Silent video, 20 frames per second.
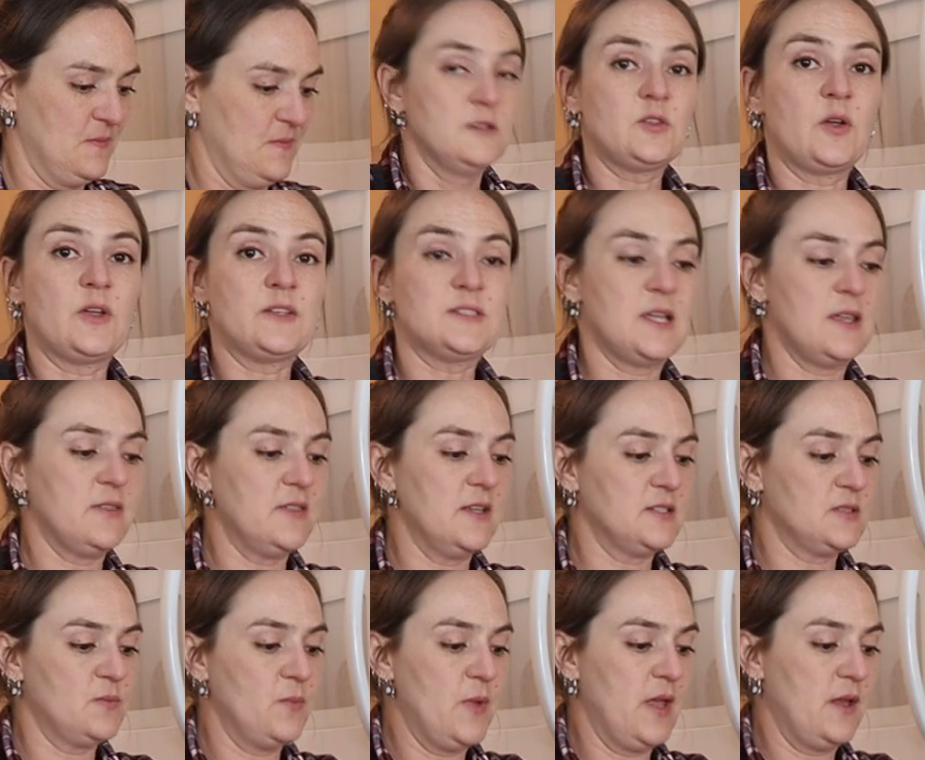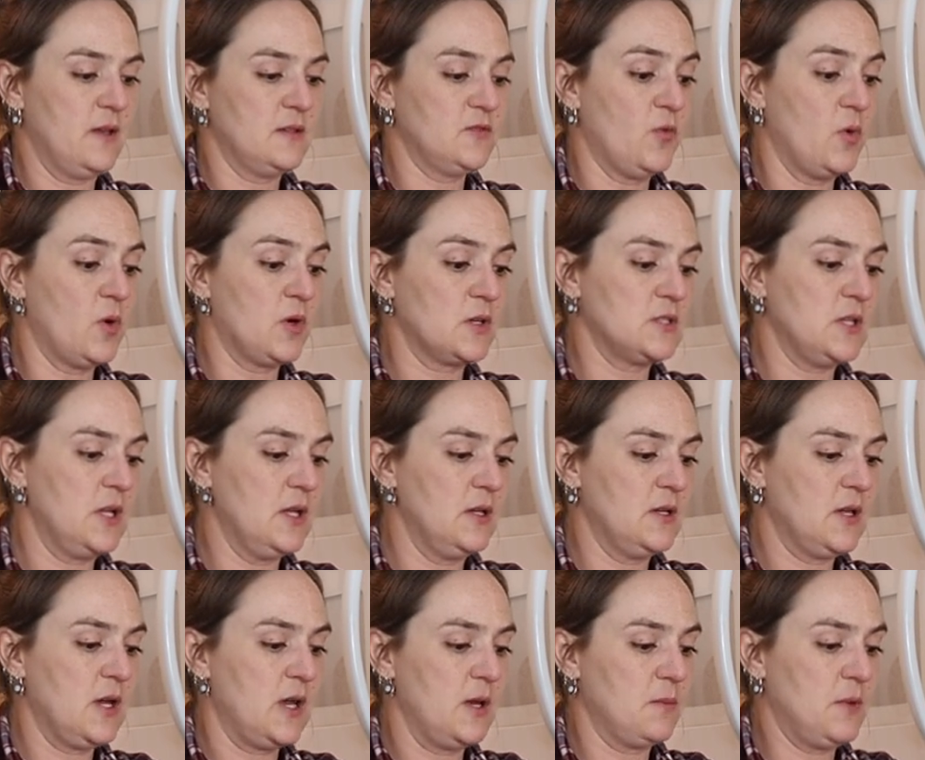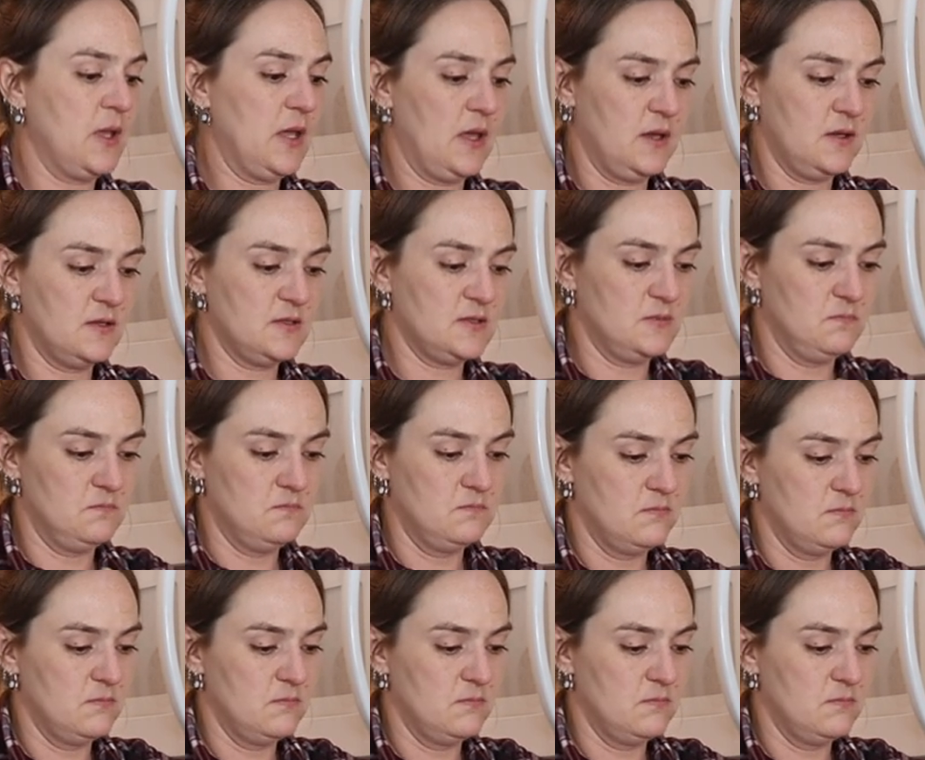So I said this makes 14 cupcakes.